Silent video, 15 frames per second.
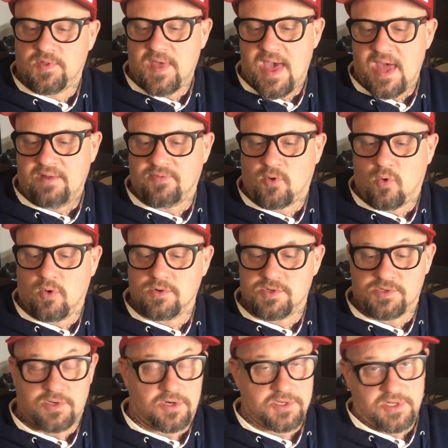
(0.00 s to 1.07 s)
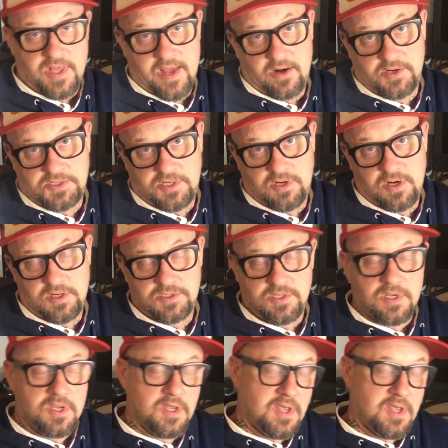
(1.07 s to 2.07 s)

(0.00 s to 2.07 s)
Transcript: that, of course, it's our slider series.